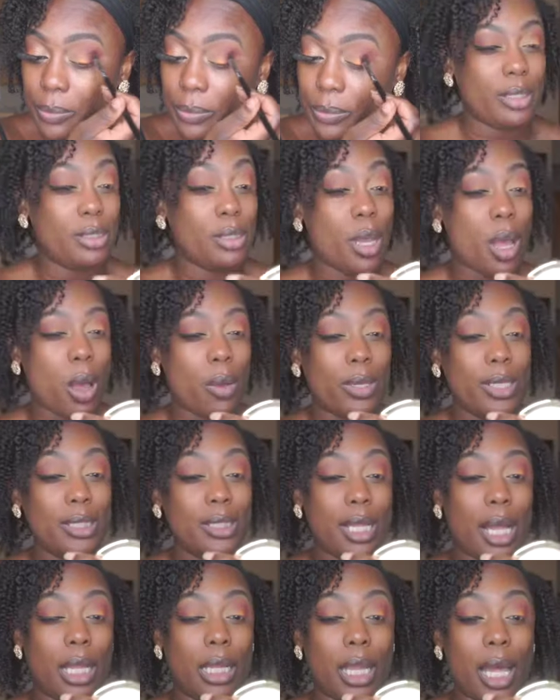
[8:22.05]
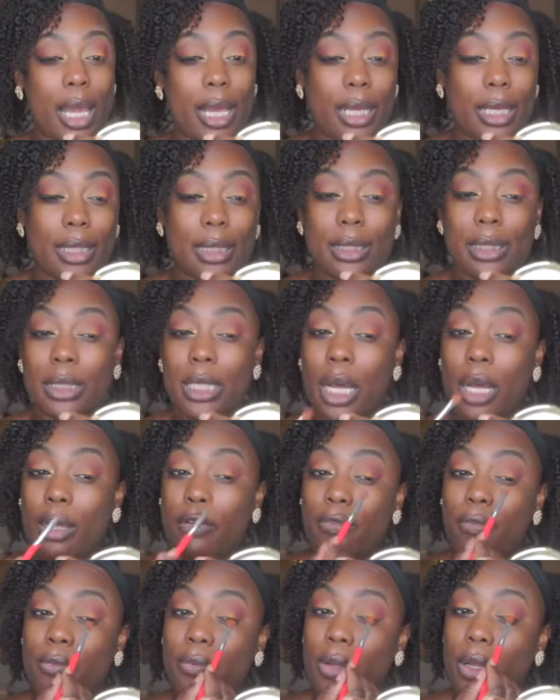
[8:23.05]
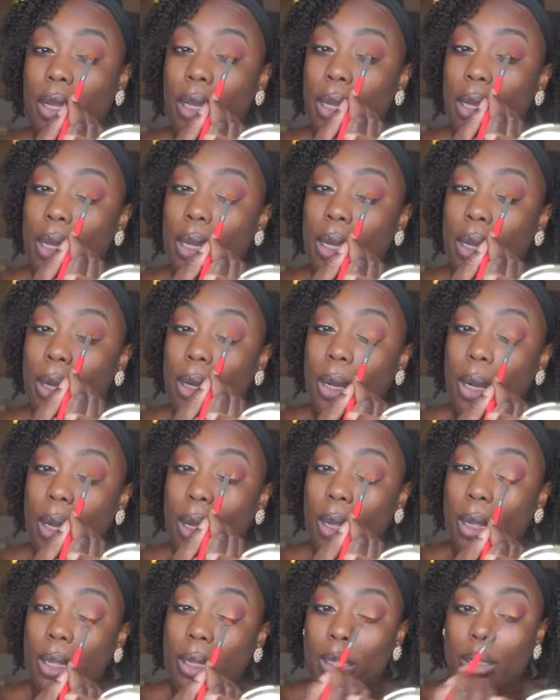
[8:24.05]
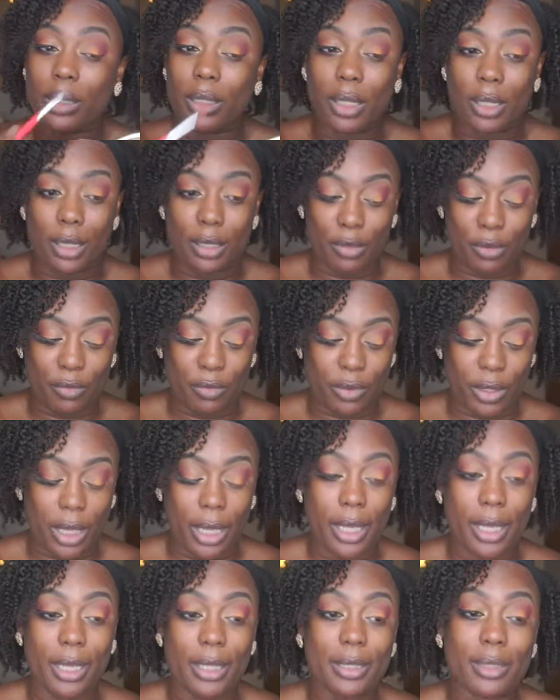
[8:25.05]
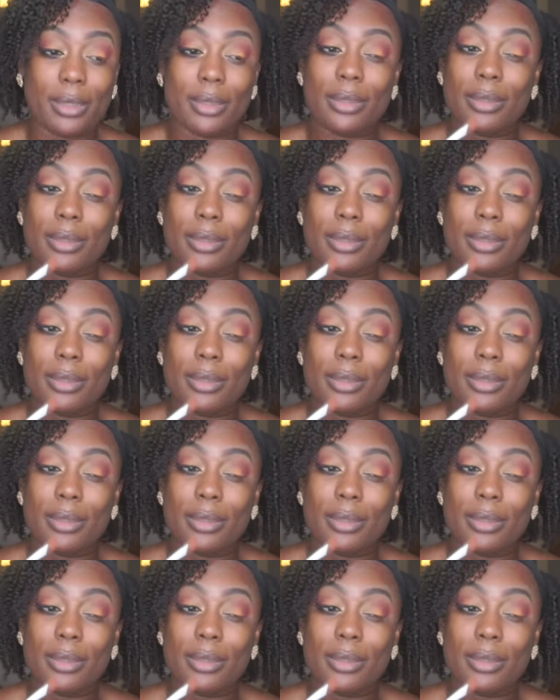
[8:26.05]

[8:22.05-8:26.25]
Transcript: And it's always that like tough call of like